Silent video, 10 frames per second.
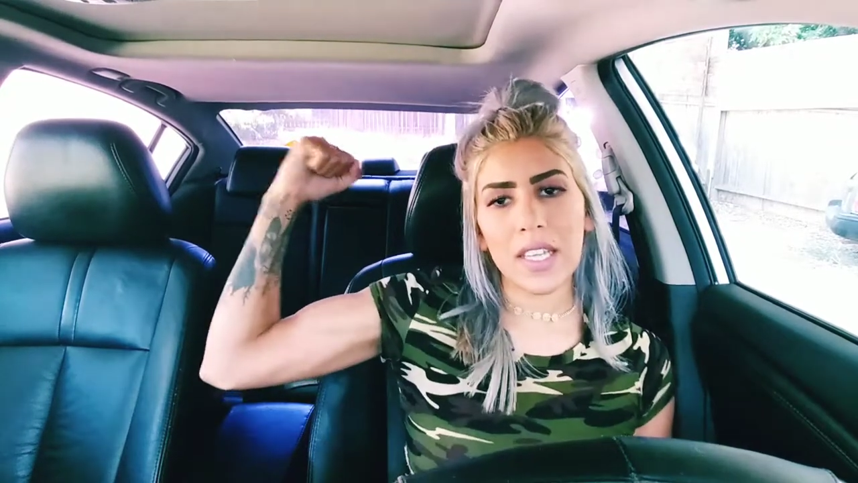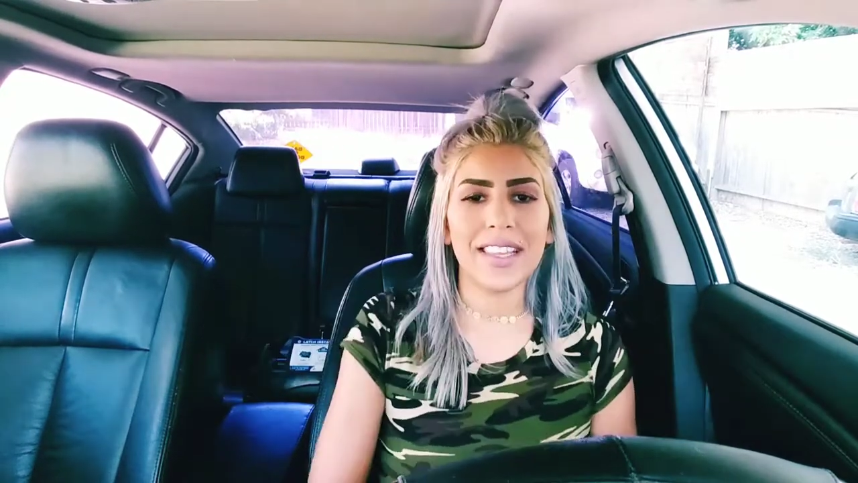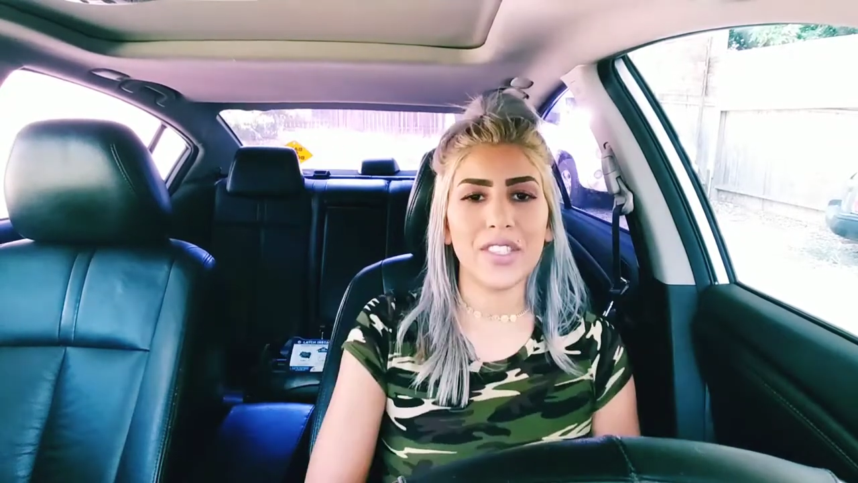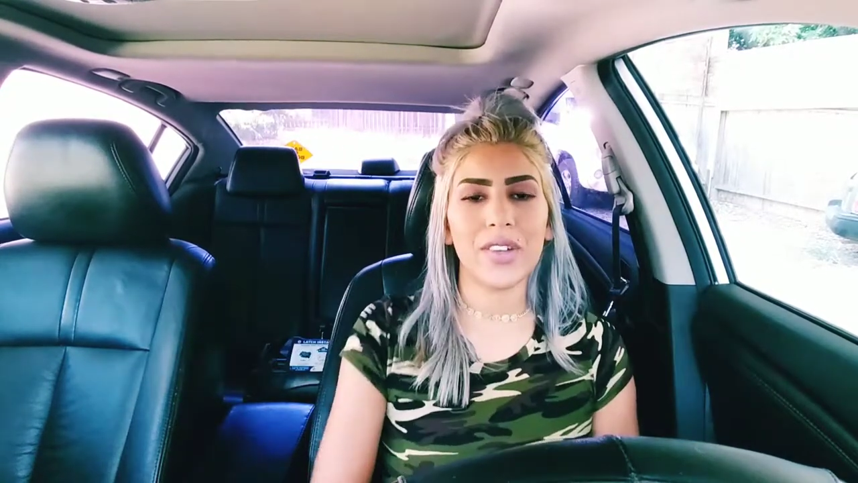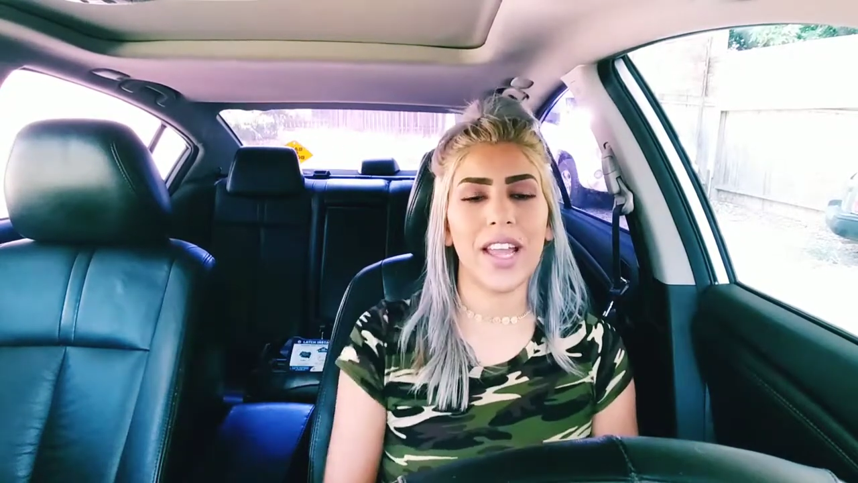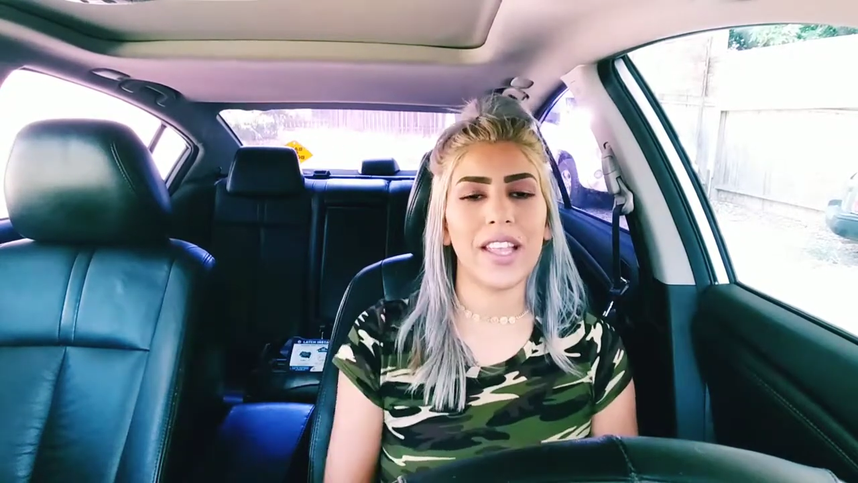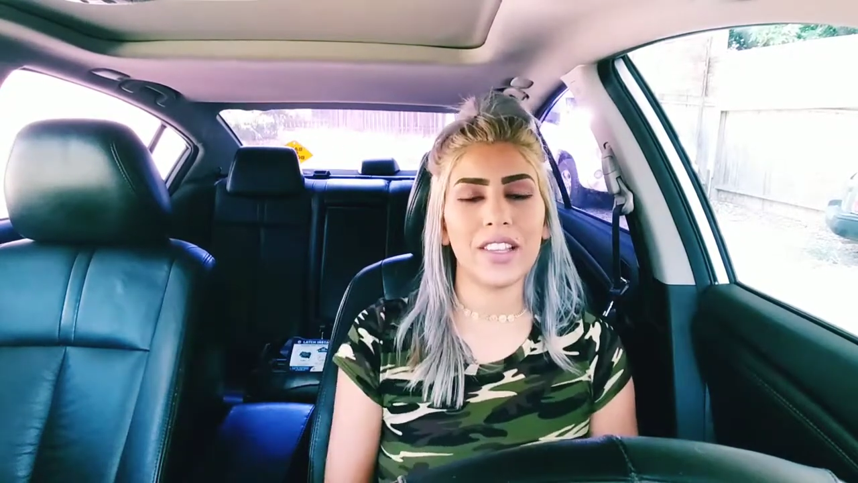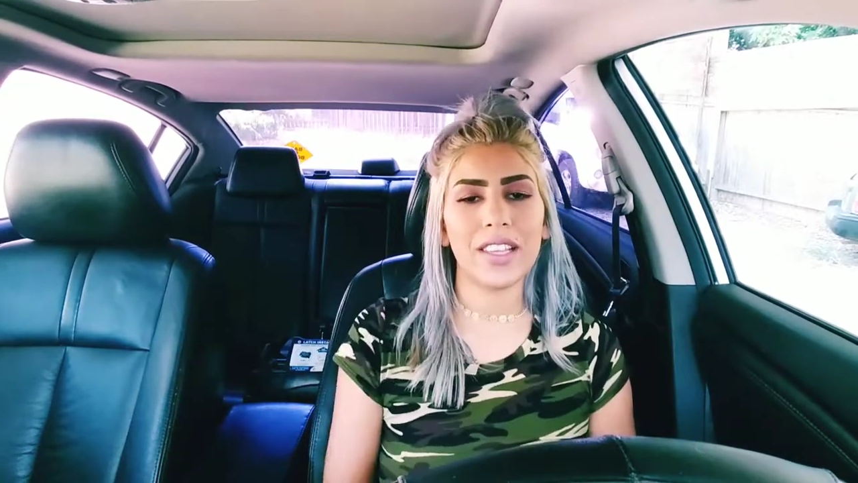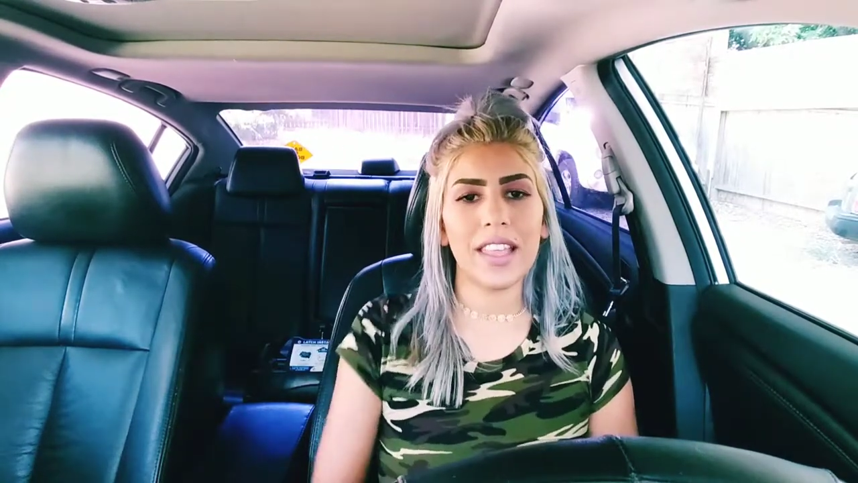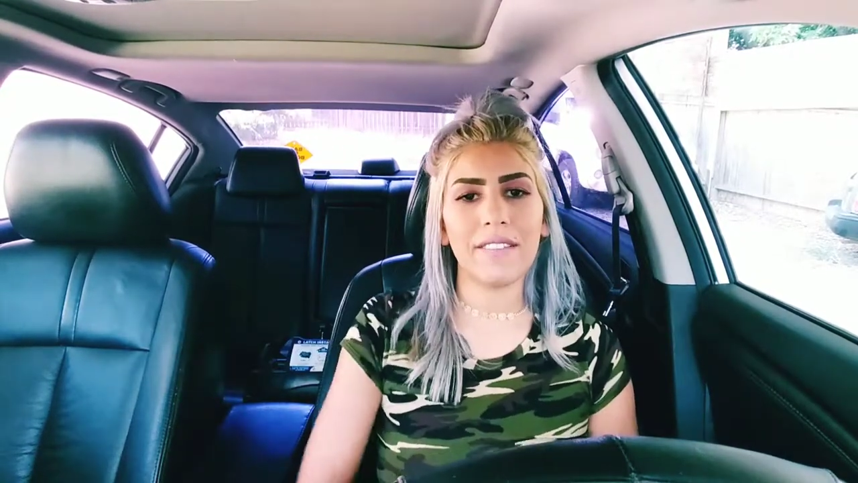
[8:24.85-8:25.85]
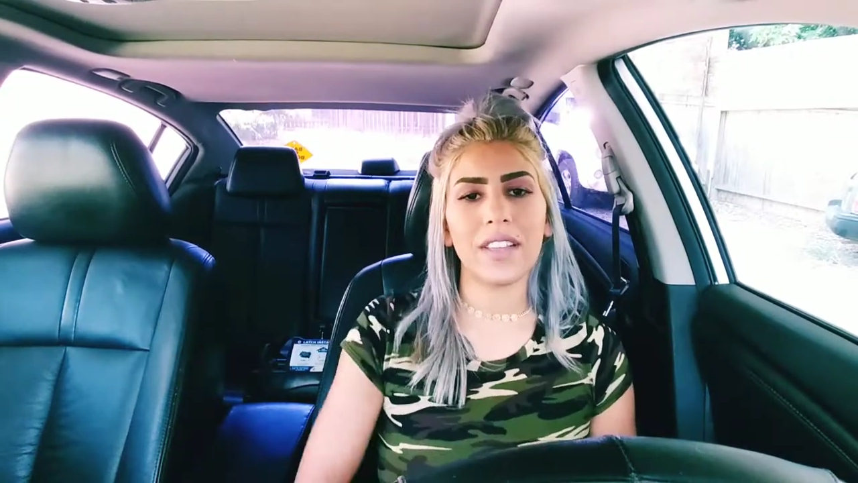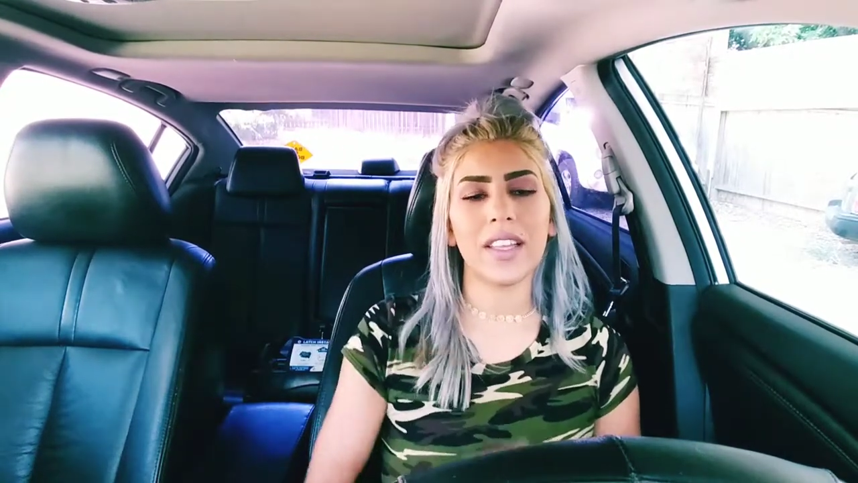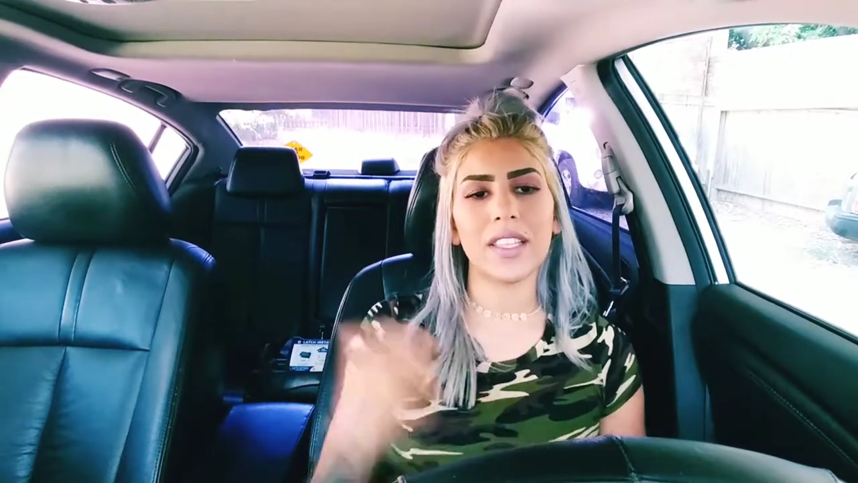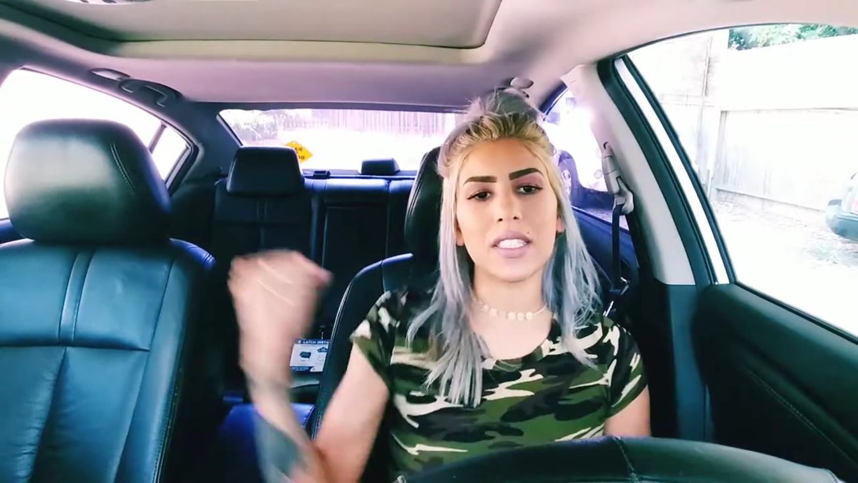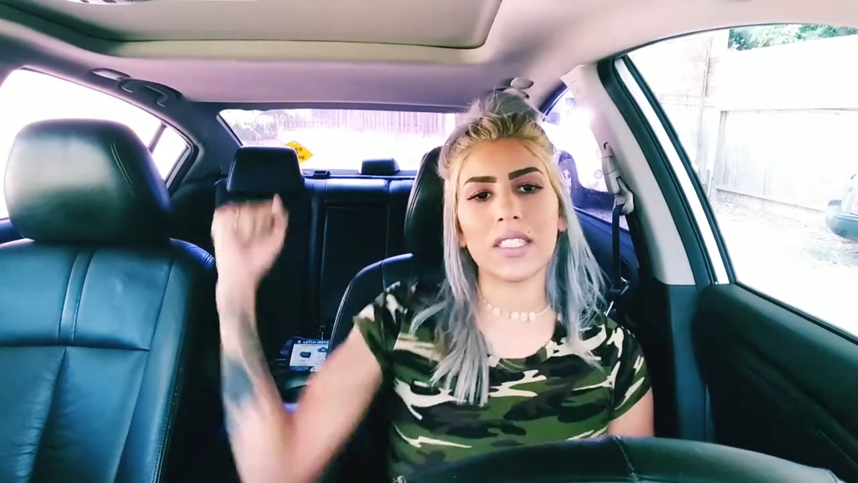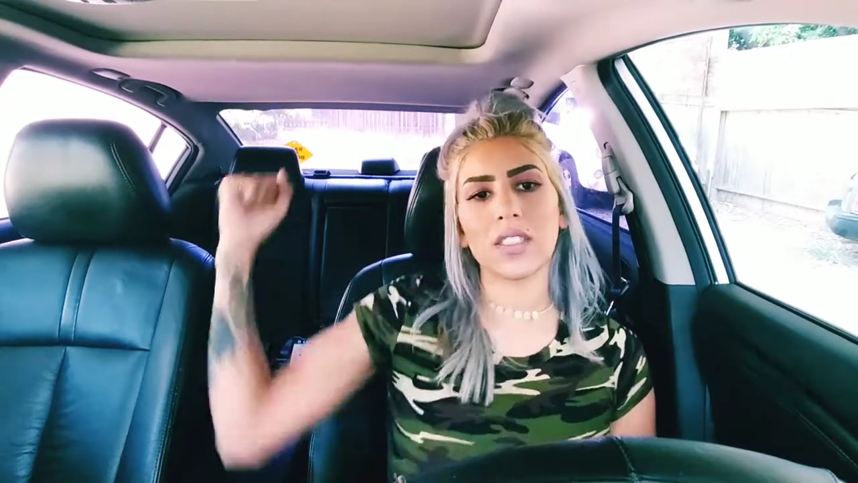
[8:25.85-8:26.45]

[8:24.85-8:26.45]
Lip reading: That's right. Look at that flex.